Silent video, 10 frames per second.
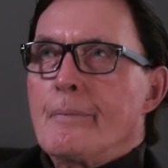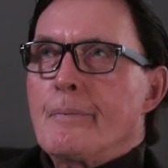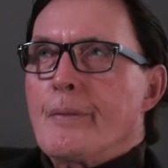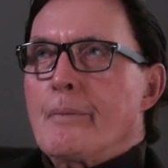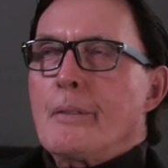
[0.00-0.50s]

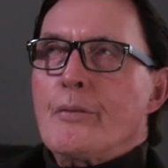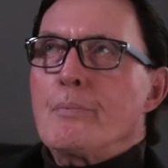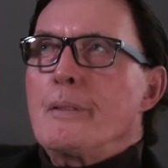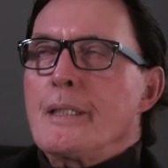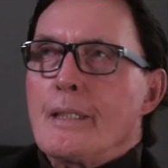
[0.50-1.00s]
that must
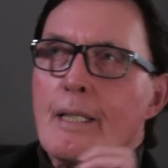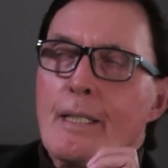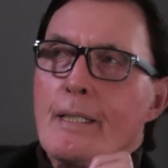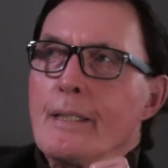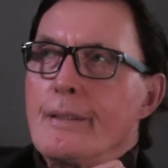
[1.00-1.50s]

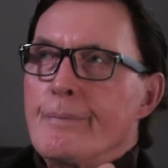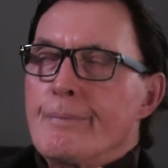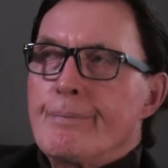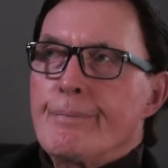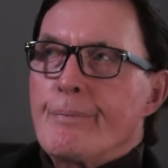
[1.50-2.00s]
be
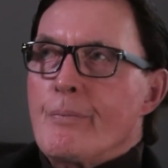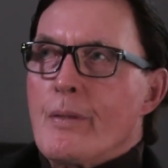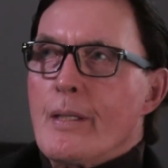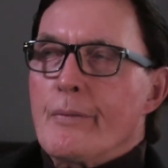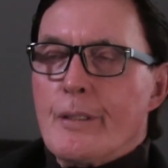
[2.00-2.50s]

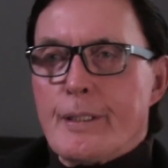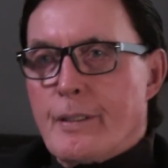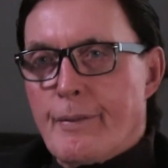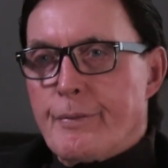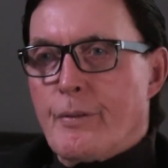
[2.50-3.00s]
a very
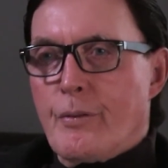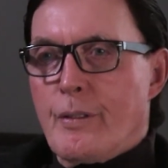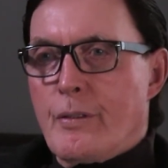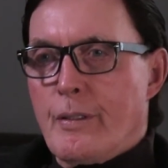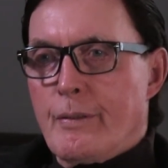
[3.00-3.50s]
tough
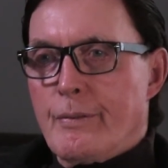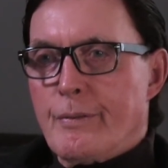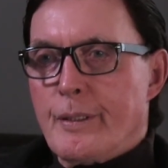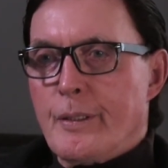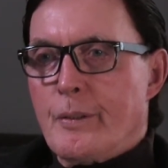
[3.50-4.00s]
decision
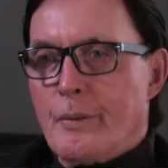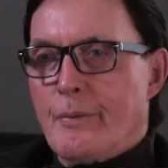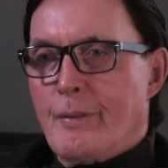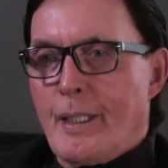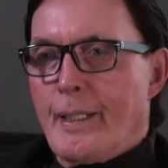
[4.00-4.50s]
for you to
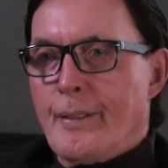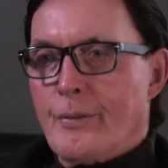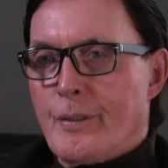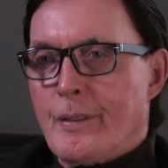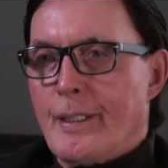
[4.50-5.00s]
advise
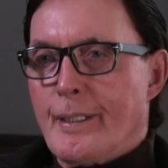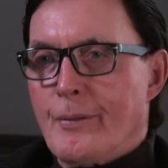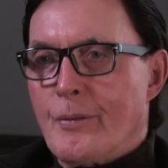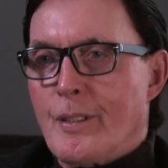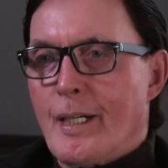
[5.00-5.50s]

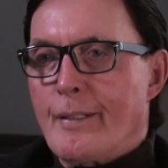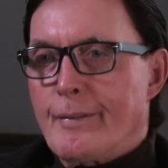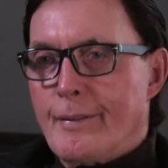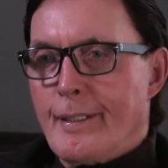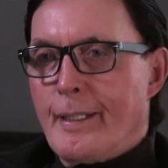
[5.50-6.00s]
clients not
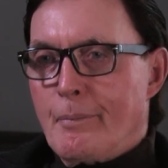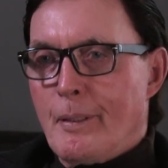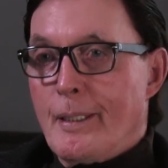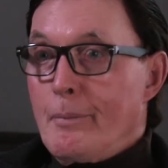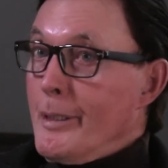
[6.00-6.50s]
to take
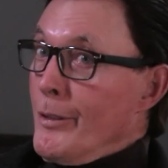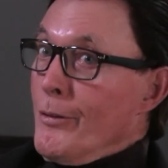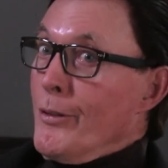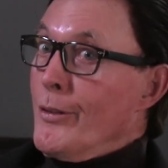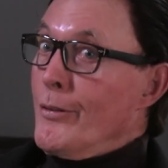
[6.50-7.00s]
money
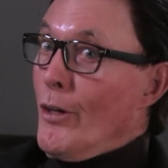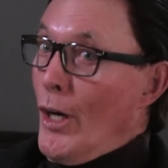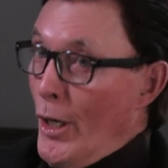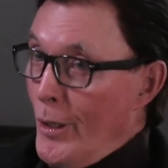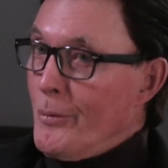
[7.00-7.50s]
because there's
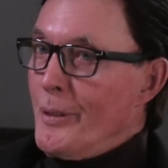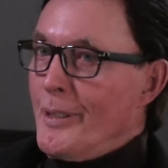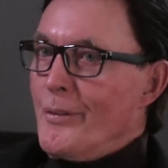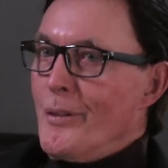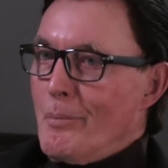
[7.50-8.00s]

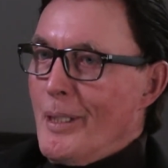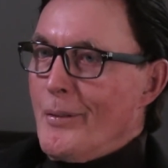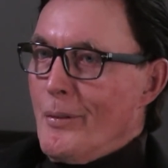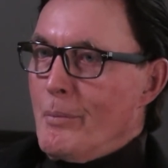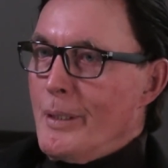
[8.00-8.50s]
always the
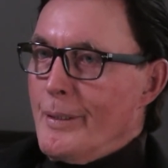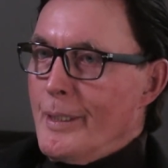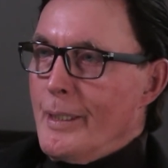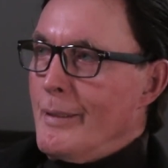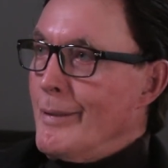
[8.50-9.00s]

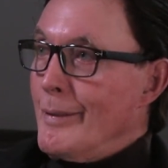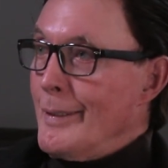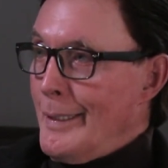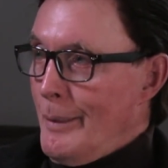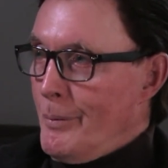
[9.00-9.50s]
possibility they'll
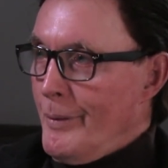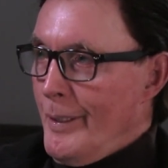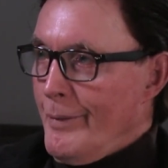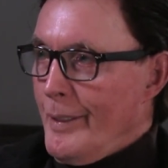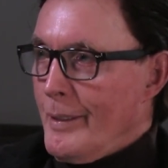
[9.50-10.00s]
end up with
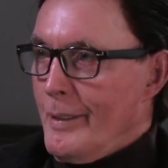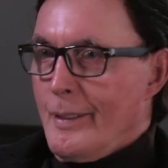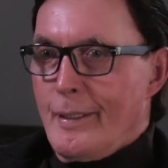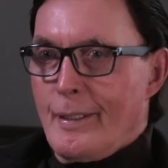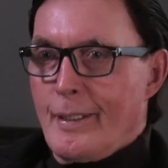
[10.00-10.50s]
nothing.
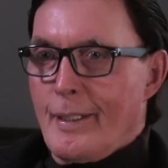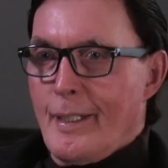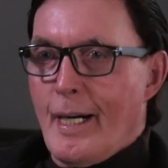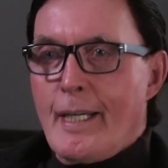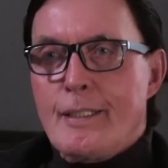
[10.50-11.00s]

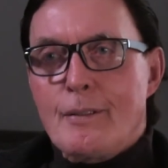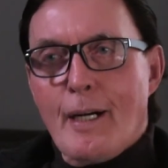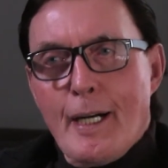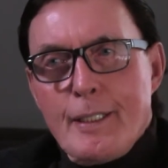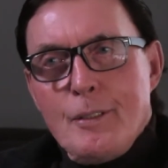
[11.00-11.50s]
How do you
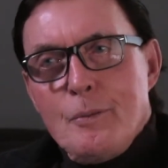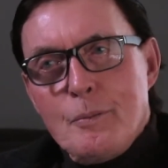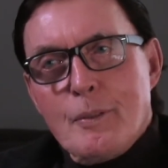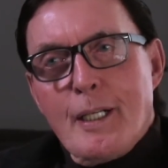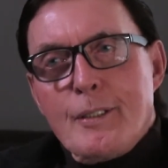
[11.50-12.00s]

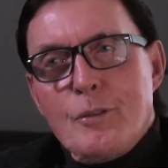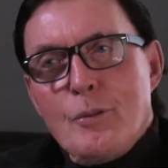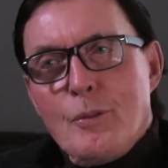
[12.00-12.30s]
do